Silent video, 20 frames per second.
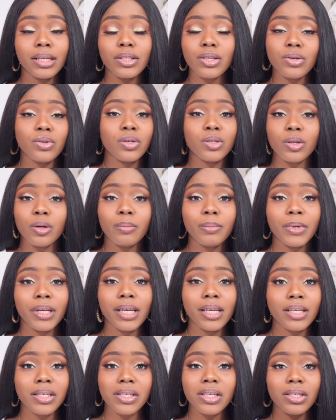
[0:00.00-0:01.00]
so
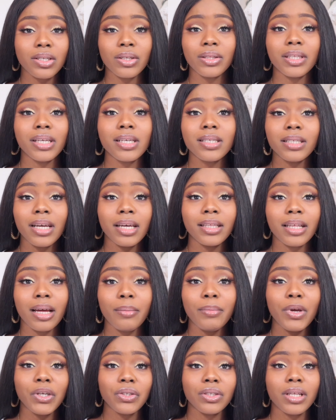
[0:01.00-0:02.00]
place. So things like
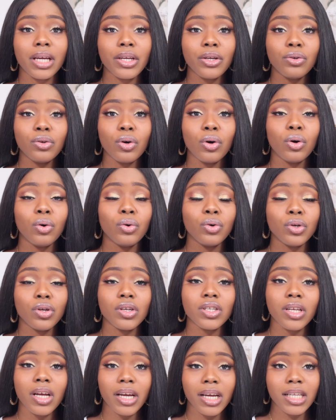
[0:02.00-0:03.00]
that. Make sure that you know who
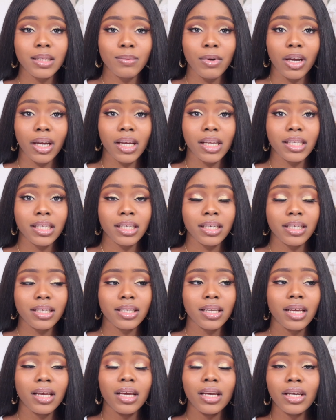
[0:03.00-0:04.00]
your target market
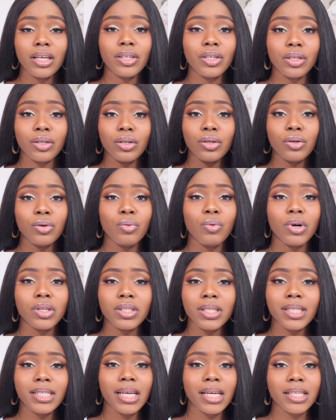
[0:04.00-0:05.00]
is. Do you want
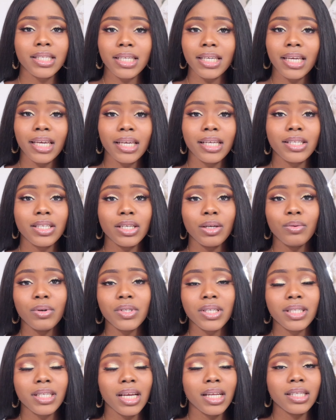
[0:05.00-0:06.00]
to tend to kids? Do you
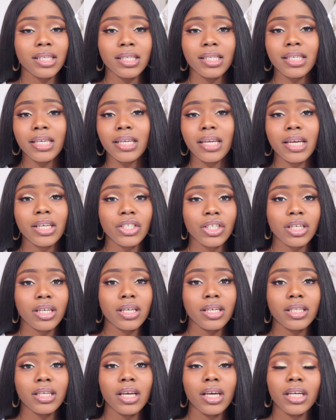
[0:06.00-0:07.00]
want to tend to
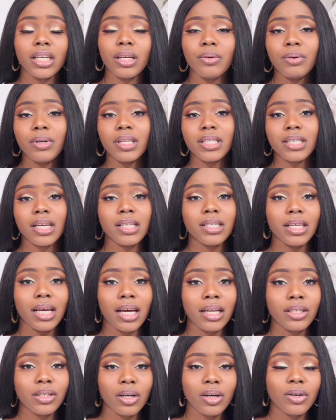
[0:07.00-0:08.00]
teenagers? Do you want to tend
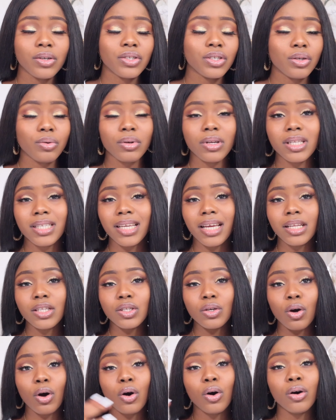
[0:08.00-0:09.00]
to adults? Do you want to tend
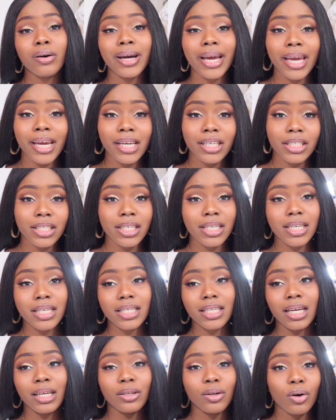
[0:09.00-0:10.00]
to all
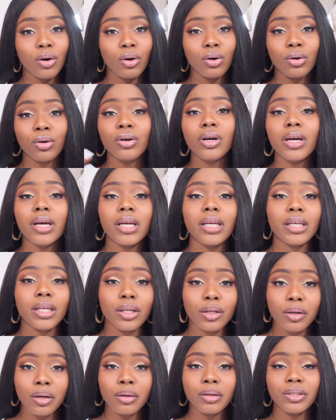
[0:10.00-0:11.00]
ages and all
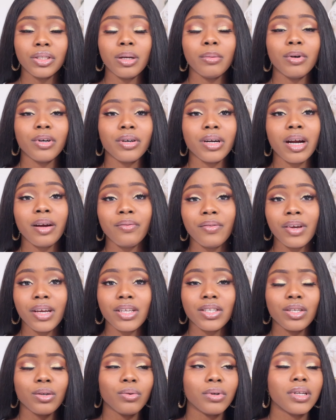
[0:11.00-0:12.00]

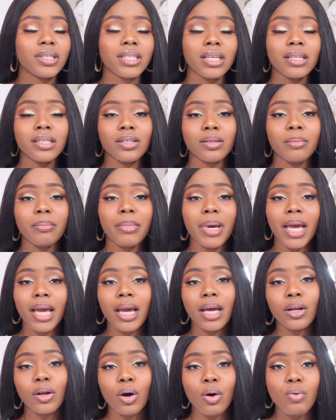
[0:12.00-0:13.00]
demographics? Do you want to tend to
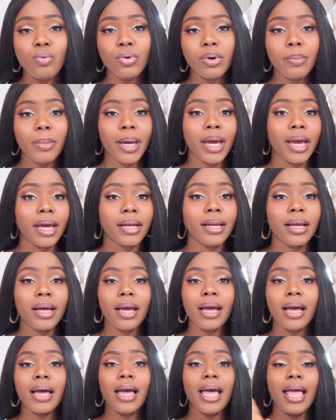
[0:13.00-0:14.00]
men or women,
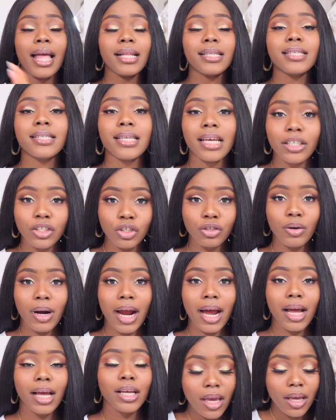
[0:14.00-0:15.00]

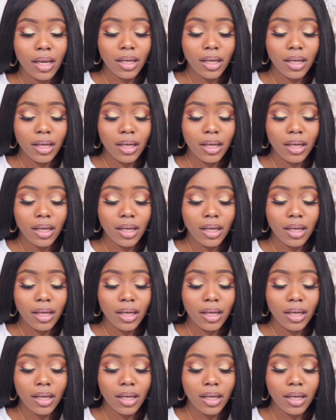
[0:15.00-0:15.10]
etc.?